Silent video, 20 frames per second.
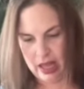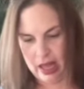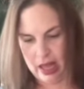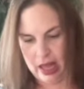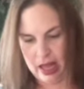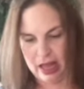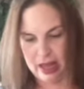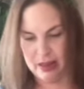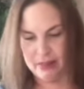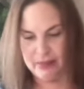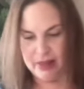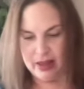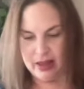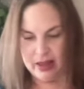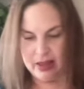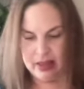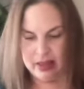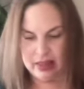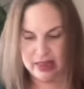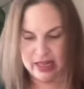Um,
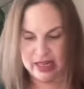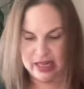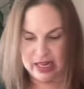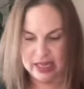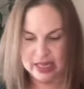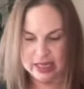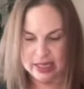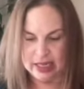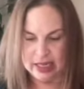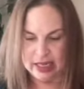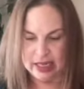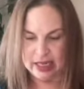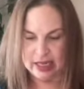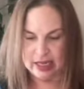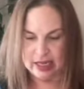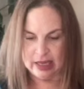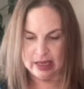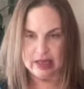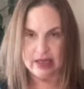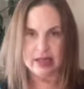the next thing
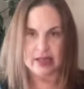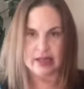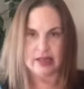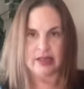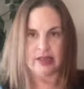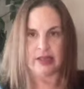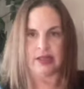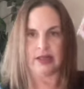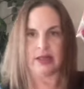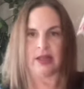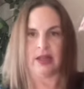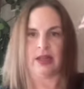is